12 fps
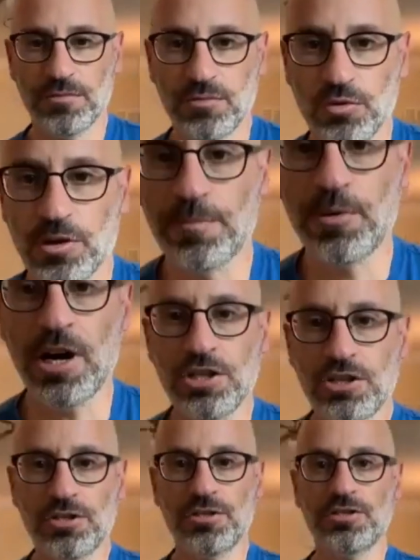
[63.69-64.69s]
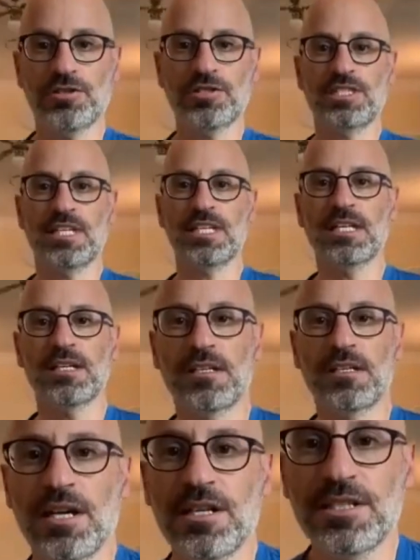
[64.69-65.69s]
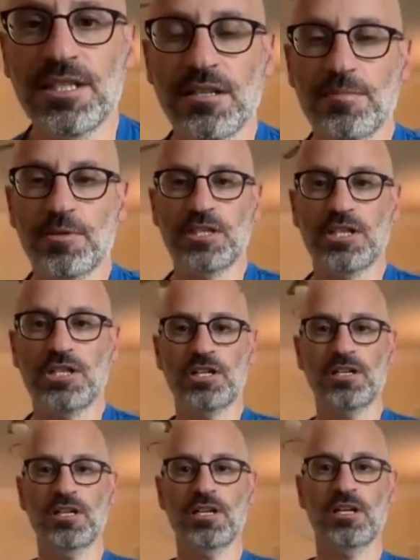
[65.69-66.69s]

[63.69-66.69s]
to our postures, our seated position.